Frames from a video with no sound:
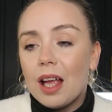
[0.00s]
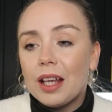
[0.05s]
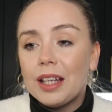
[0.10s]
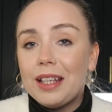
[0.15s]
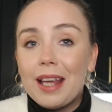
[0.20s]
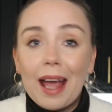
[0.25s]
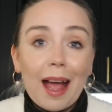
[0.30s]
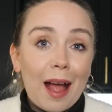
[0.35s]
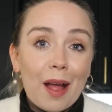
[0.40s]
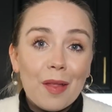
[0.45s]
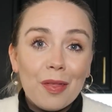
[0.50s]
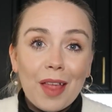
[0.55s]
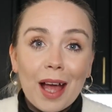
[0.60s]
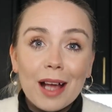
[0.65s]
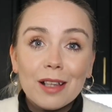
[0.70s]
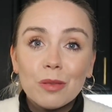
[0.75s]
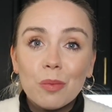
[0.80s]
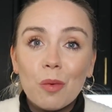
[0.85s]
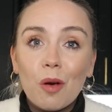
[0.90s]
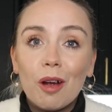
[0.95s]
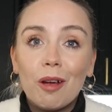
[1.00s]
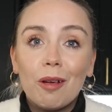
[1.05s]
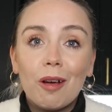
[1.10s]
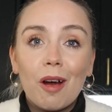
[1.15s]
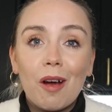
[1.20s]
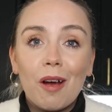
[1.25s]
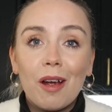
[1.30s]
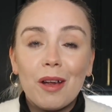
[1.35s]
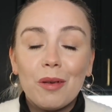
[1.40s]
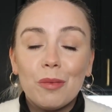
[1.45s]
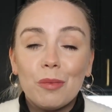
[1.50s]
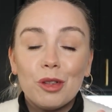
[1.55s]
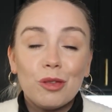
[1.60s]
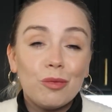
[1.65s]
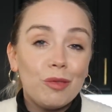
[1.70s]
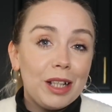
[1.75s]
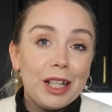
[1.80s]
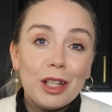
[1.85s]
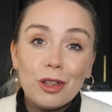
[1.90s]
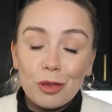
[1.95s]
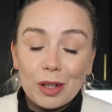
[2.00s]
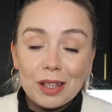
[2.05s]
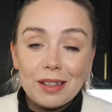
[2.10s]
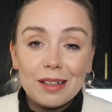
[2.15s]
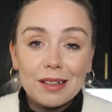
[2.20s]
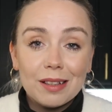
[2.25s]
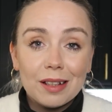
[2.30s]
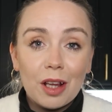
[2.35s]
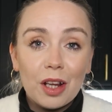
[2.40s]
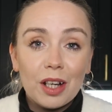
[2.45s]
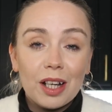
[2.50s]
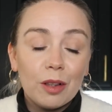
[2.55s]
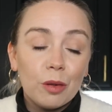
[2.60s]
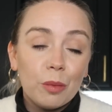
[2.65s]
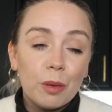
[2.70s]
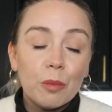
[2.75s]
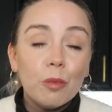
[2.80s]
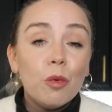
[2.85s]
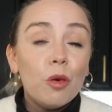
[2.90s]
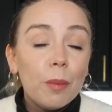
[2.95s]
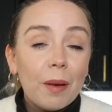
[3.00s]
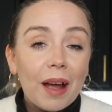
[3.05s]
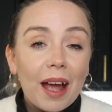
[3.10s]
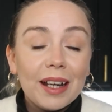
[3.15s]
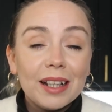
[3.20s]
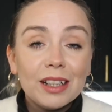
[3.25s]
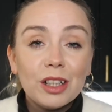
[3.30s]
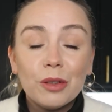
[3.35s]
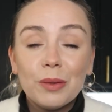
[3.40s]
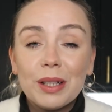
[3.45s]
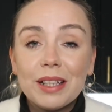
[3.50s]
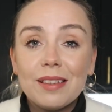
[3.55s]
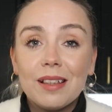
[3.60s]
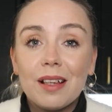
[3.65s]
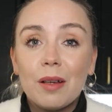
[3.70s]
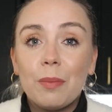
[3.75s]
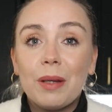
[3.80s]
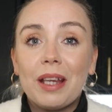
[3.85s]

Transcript: yeah, that's why I was really interested to learn a little bit more about Ana Luisa,